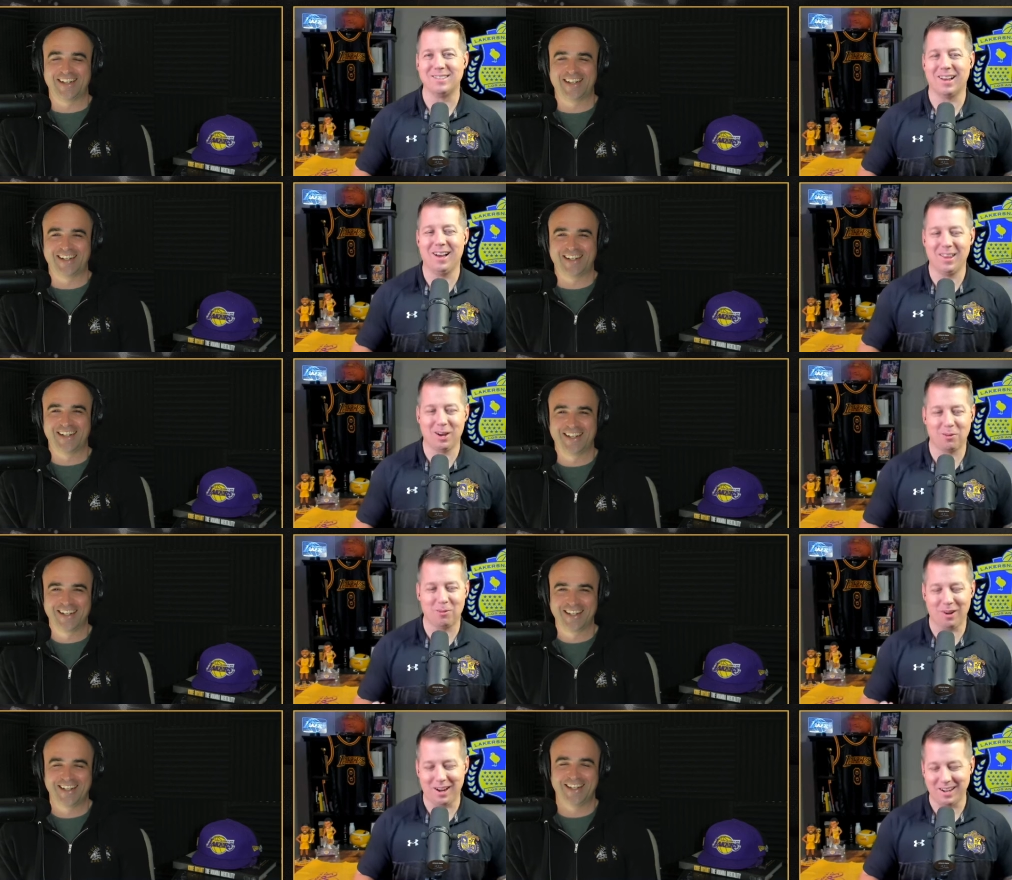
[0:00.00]

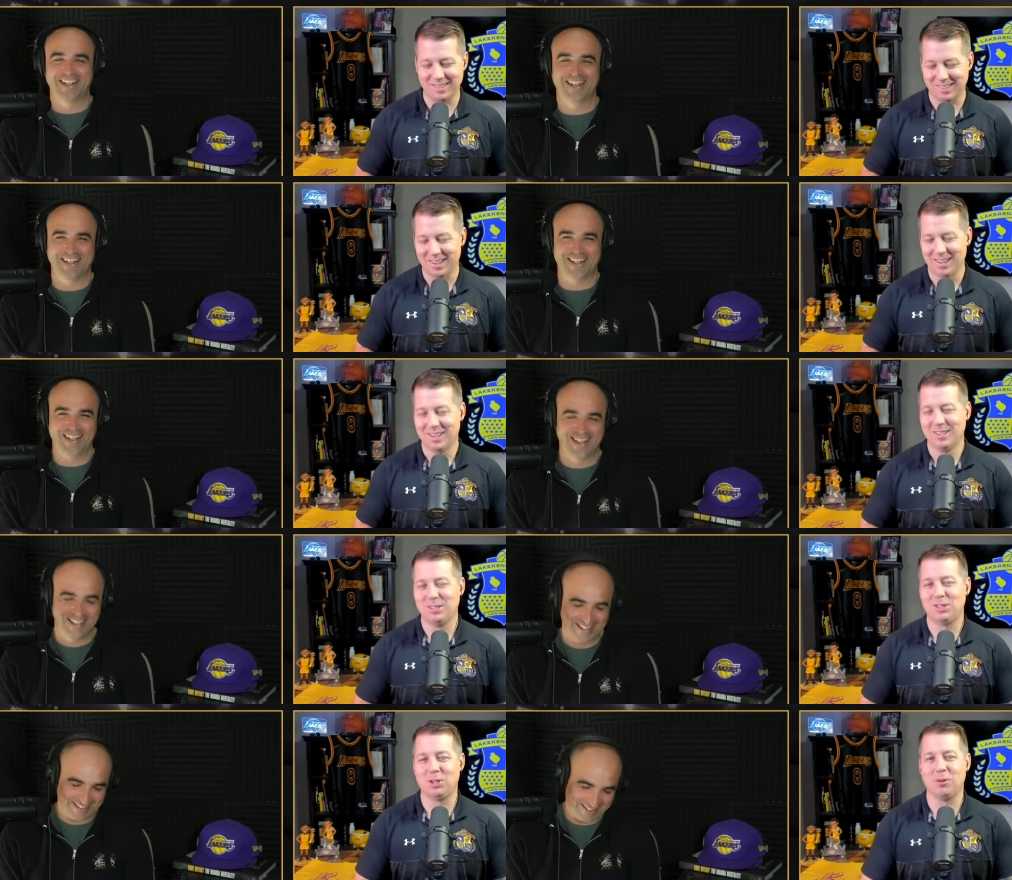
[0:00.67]
Speaker 1: otherwise,
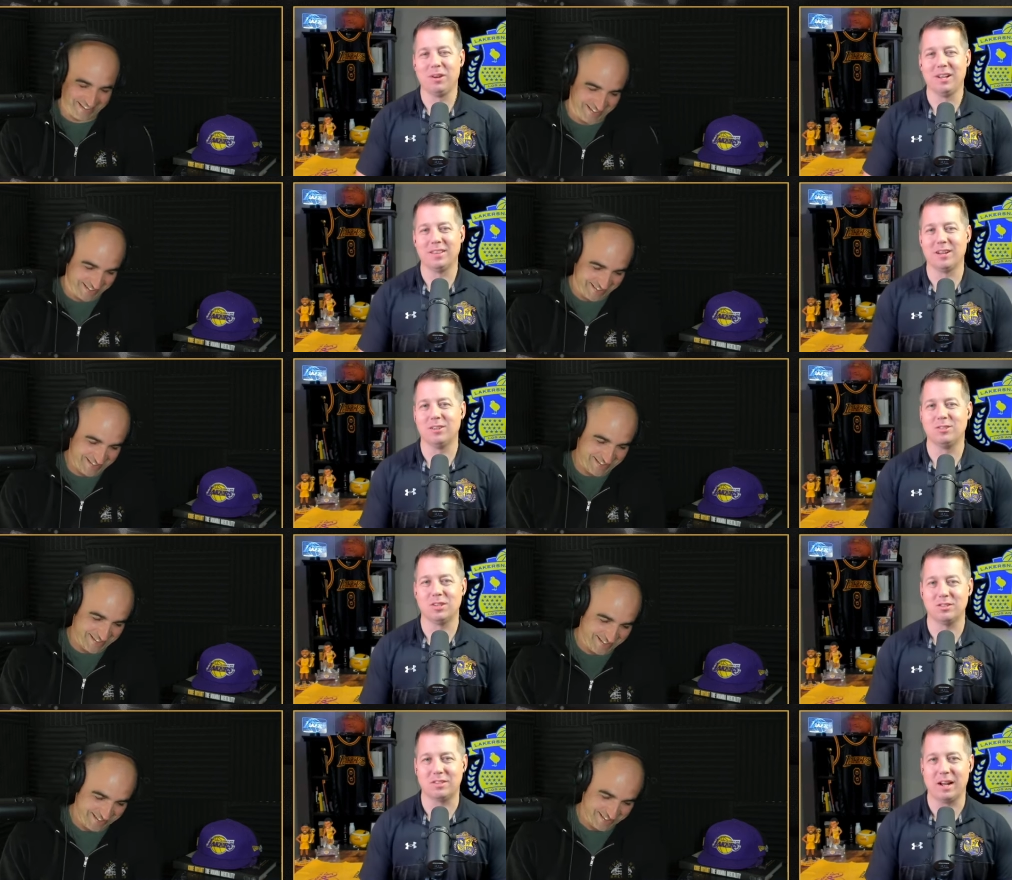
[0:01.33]
shooting there's
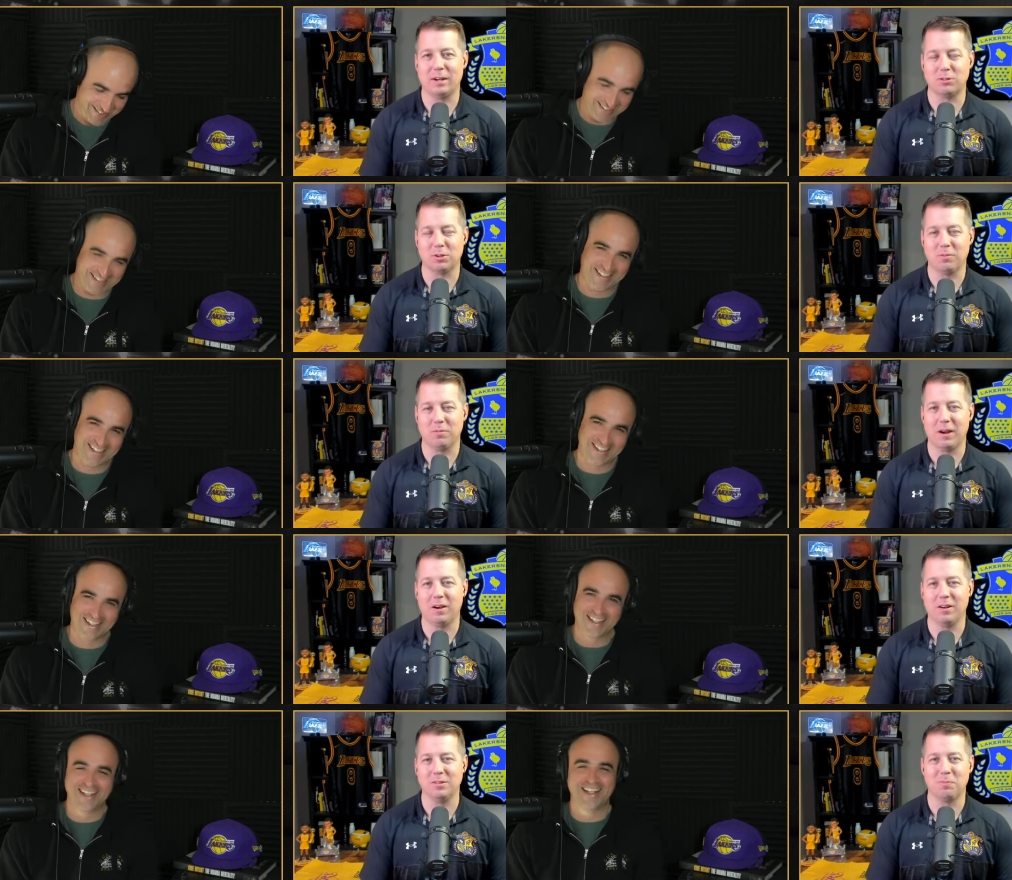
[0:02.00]
just naturally
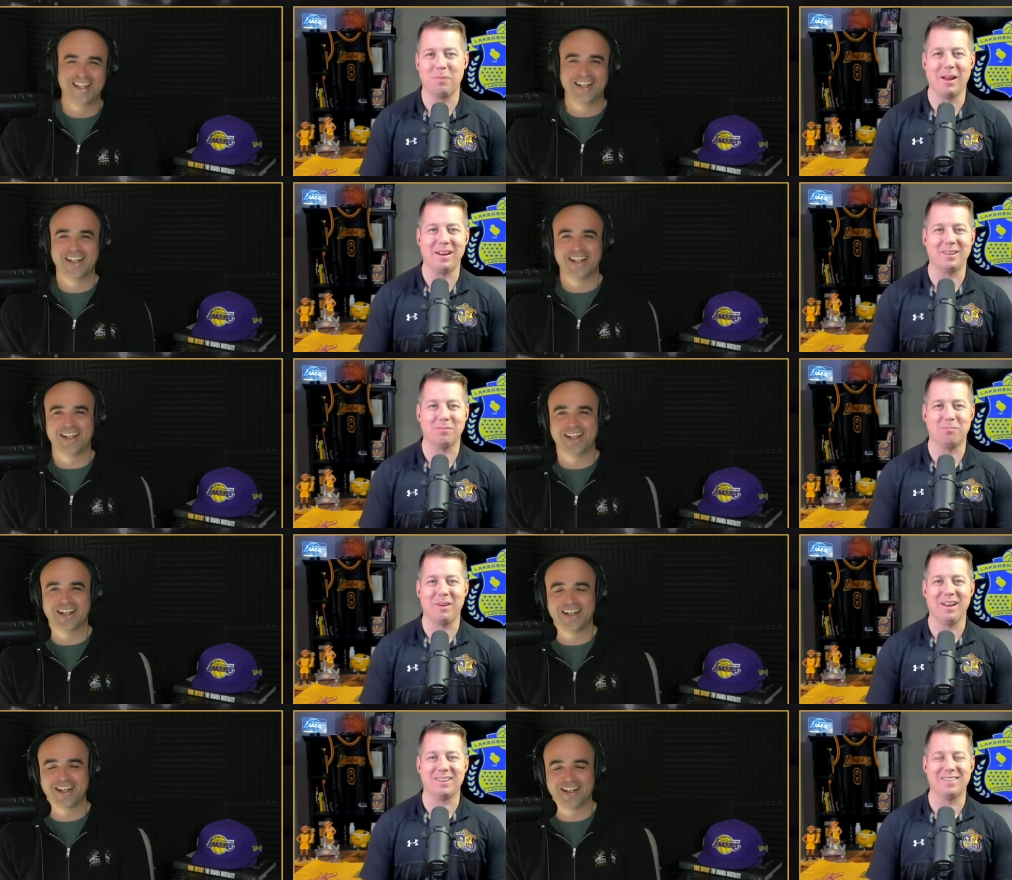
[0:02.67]
variance baked
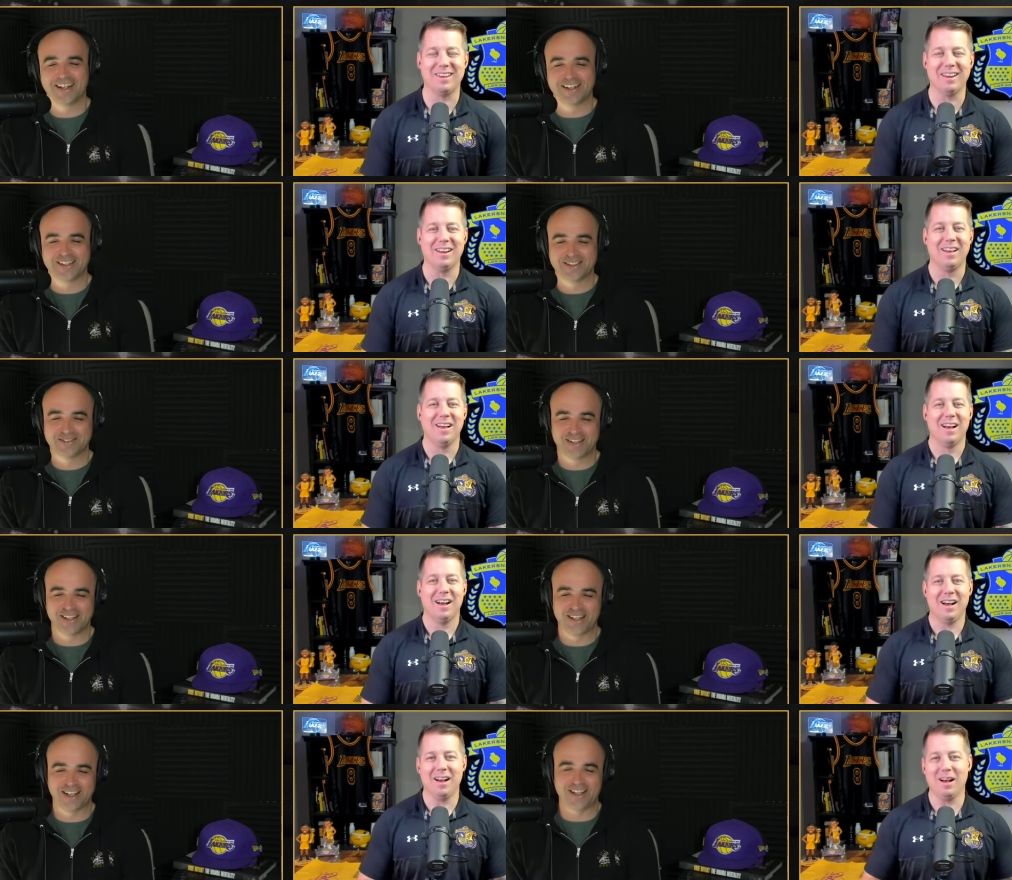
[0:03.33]
baked in.
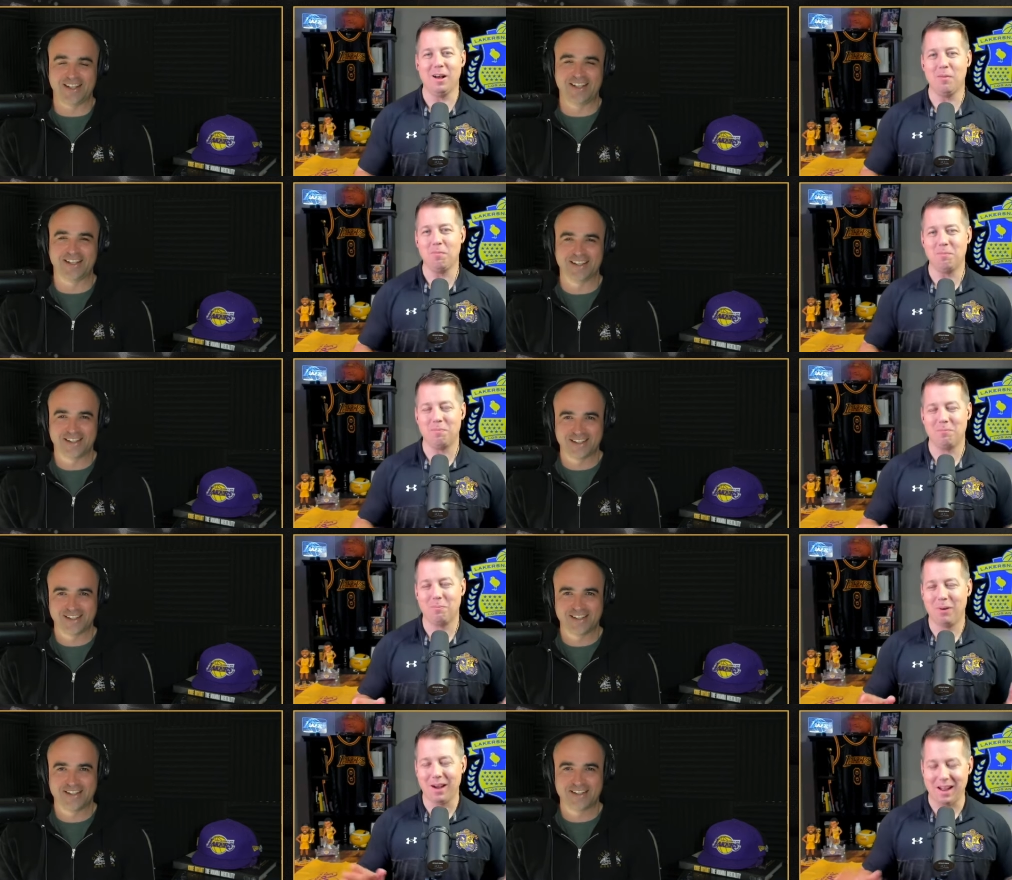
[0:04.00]
Um,
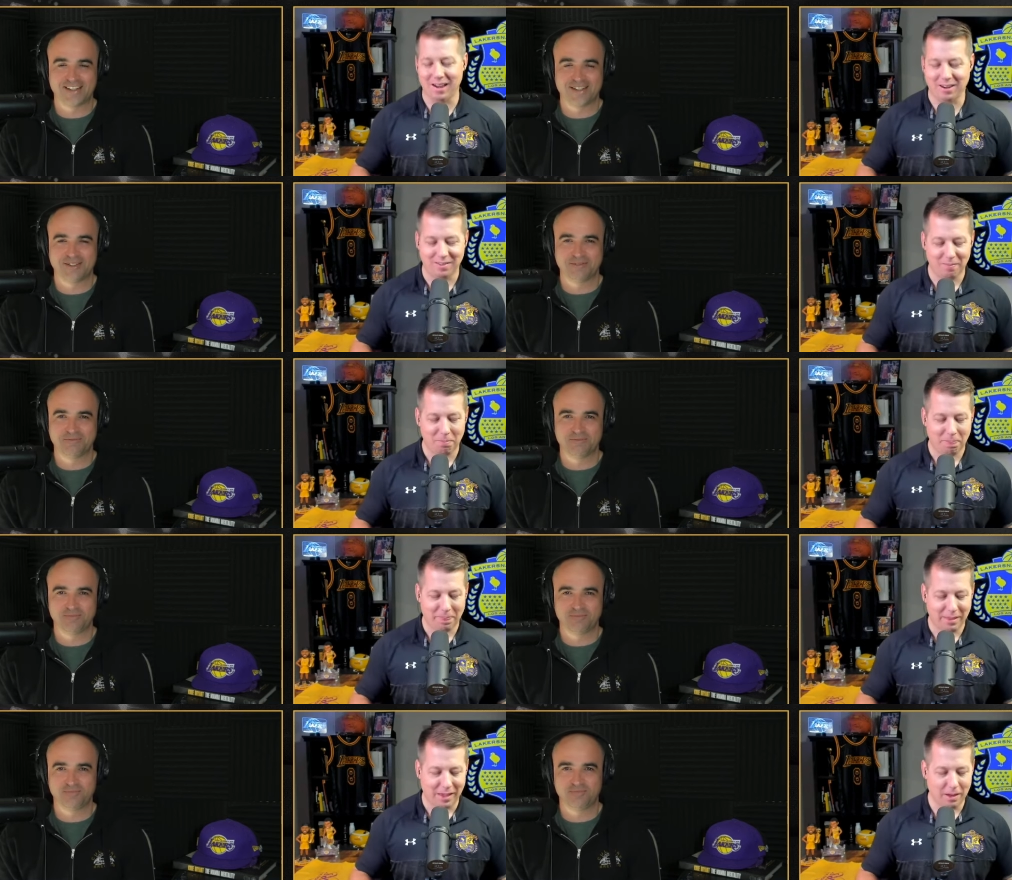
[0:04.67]
but
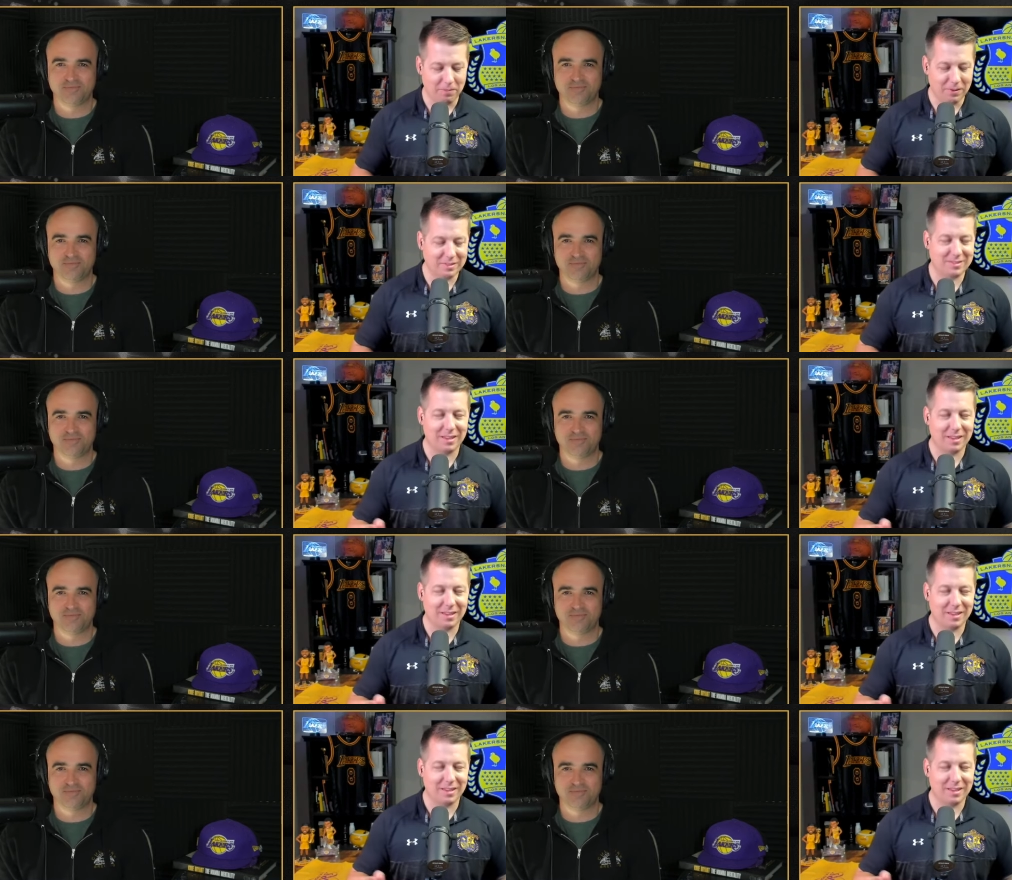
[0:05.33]
if it's